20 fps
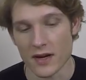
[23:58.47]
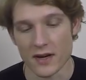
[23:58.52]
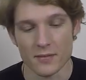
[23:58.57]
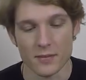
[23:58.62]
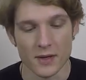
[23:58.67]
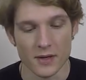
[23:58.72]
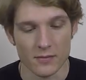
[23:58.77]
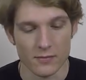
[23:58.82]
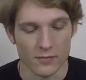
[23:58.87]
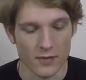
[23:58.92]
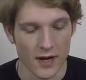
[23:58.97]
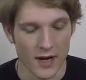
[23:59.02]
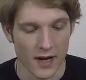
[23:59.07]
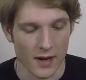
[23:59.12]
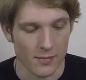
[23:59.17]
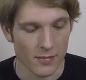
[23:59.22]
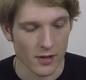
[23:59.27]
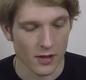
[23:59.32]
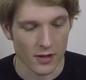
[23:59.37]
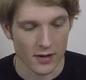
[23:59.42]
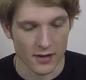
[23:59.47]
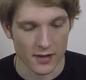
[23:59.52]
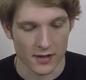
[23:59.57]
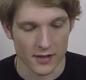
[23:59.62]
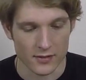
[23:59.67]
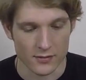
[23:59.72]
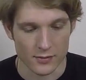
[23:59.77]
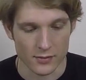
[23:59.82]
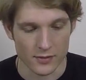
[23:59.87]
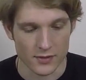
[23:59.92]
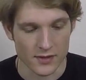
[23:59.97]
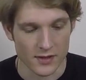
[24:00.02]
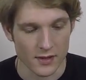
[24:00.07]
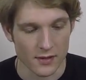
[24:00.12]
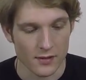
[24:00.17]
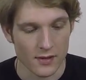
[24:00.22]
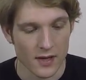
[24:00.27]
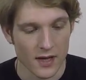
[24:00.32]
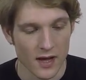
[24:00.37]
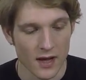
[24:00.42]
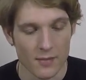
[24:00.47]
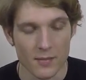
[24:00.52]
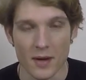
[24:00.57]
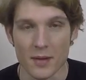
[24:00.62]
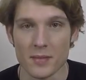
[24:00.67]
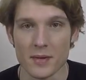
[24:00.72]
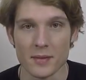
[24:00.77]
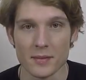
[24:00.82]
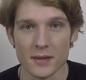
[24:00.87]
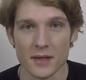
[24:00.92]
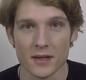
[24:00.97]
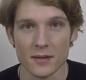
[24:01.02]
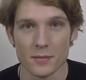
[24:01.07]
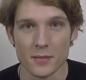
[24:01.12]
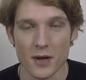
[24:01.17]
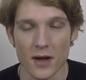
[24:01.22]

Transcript: I've been reading up a lot of these rules, so I might be able to help you